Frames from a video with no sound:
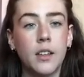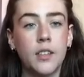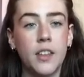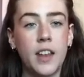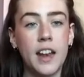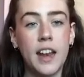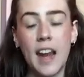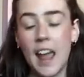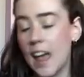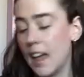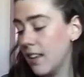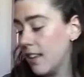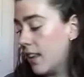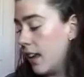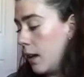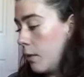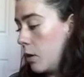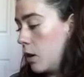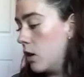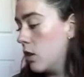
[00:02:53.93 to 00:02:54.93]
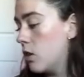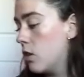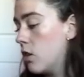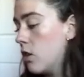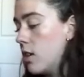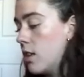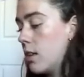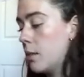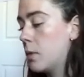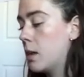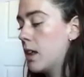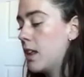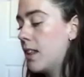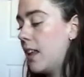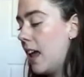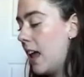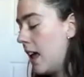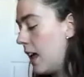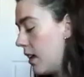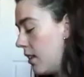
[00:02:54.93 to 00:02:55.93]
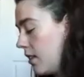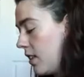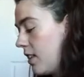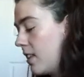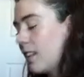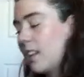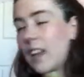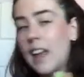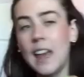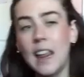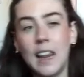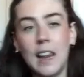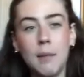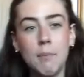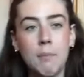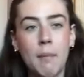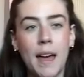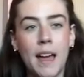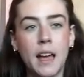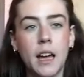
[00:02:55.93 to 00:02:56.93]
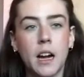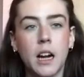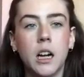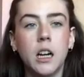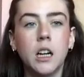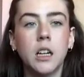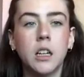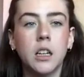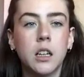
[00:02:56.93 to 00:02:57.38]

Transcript: The next thing I'm going to do is I'm going to take the slightly bigger